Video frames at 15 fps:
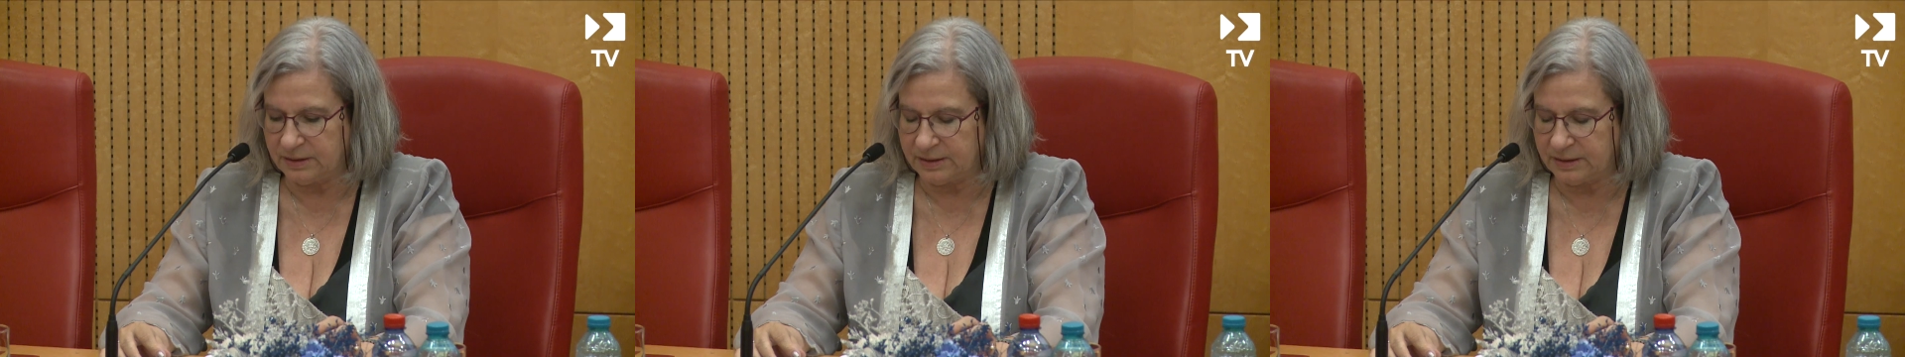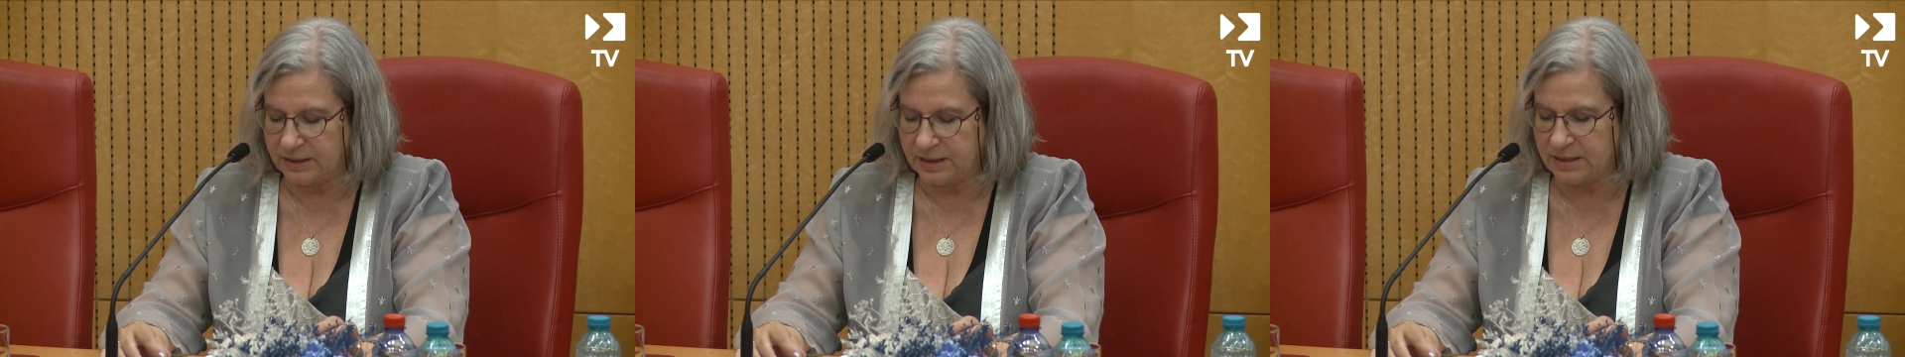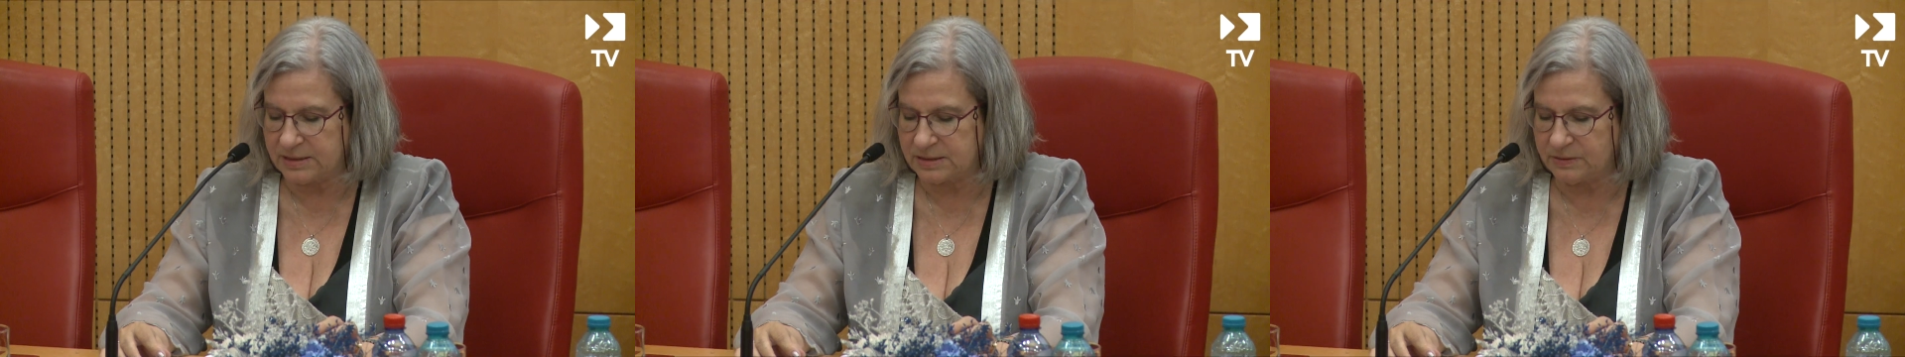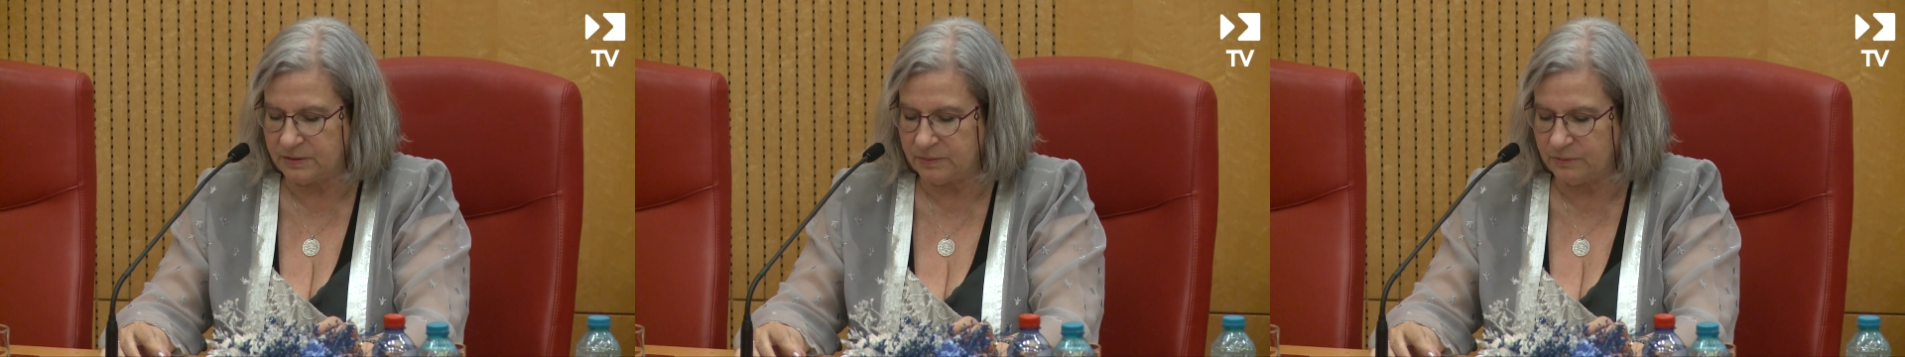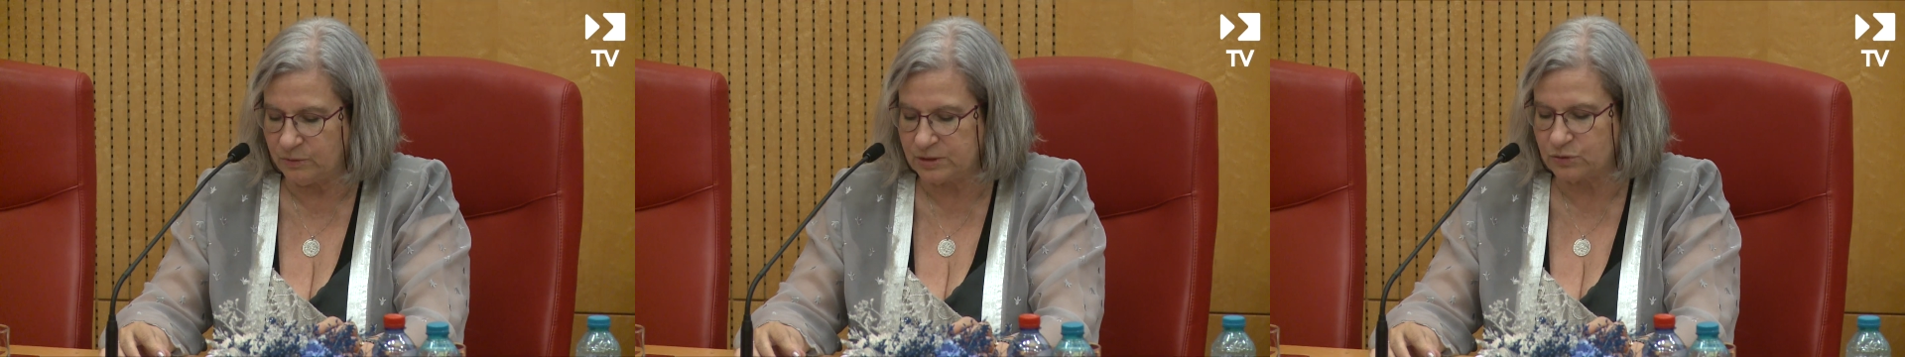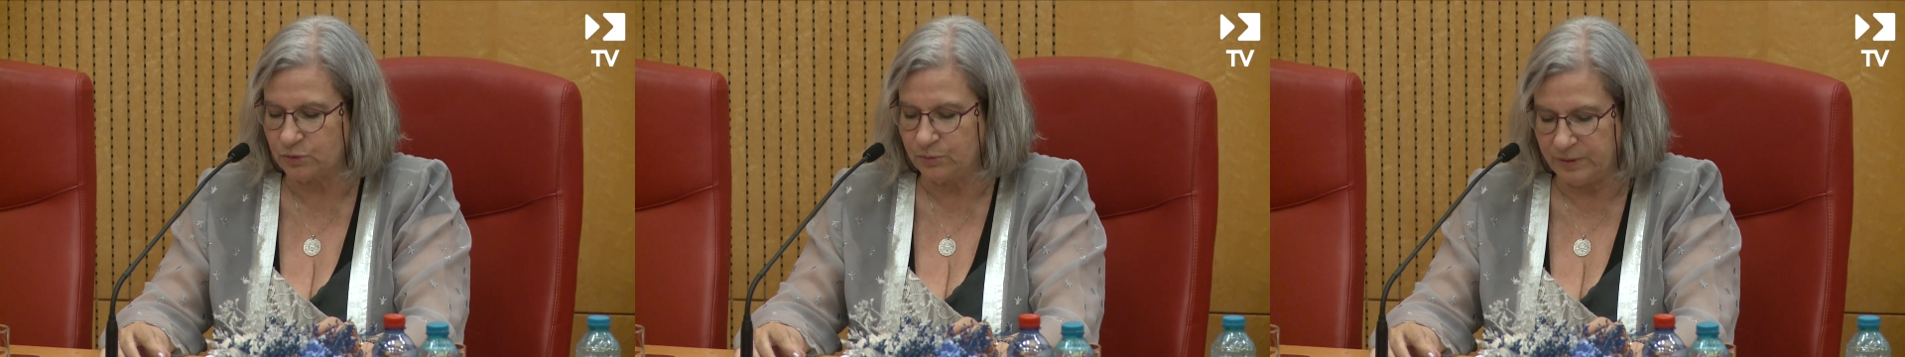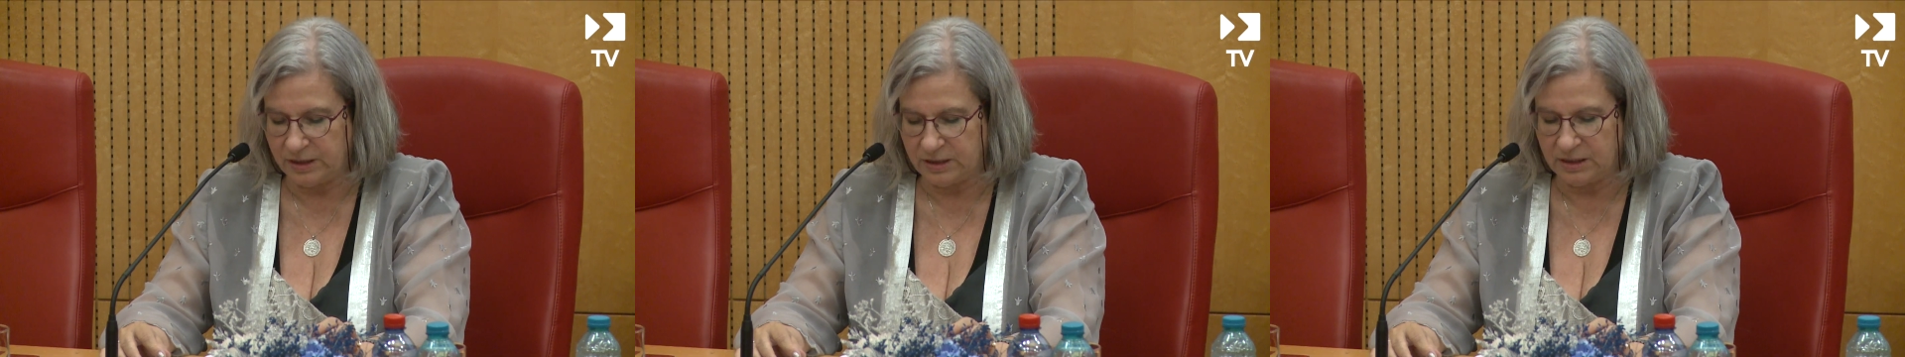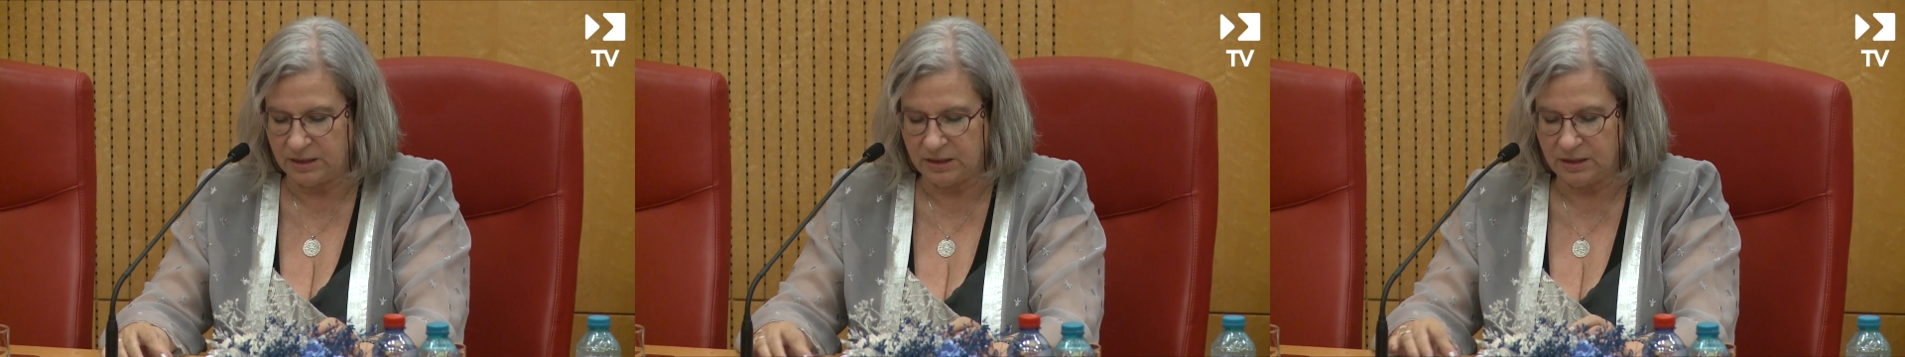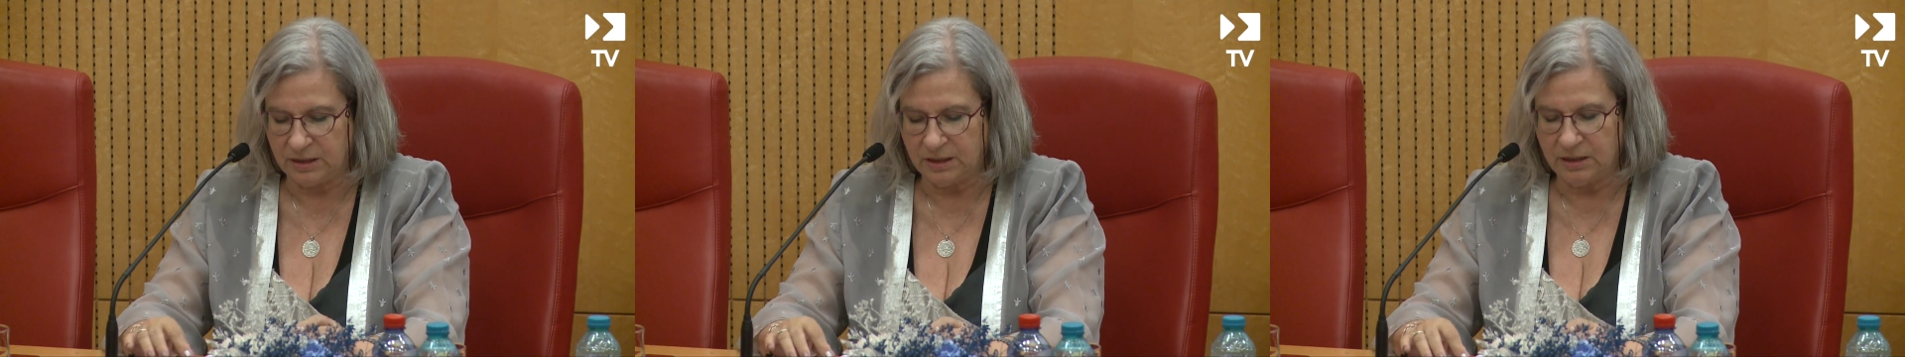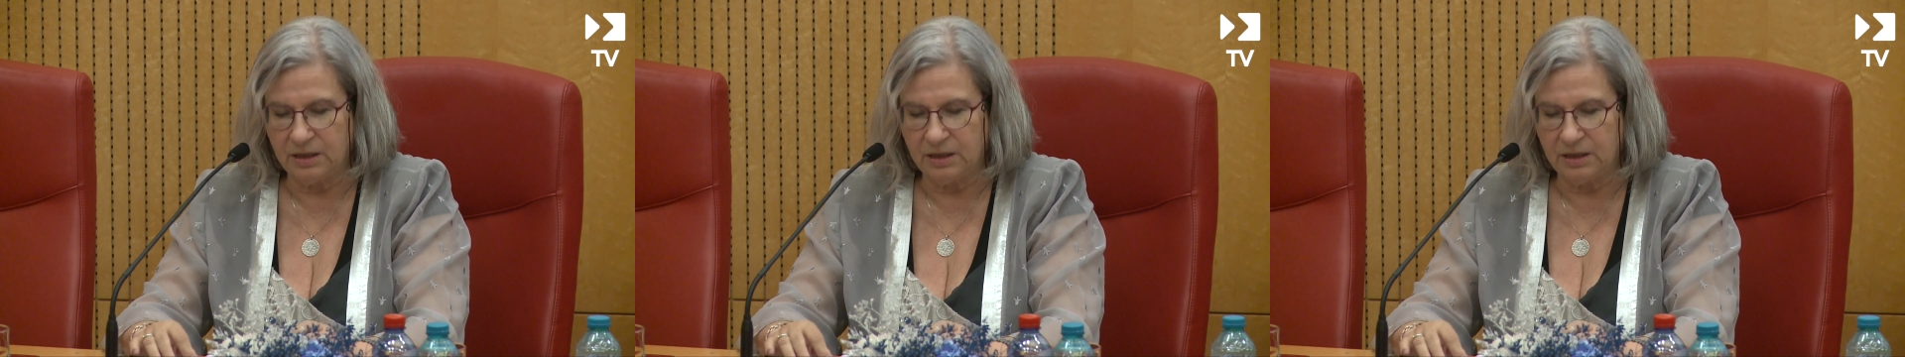ties with Romania,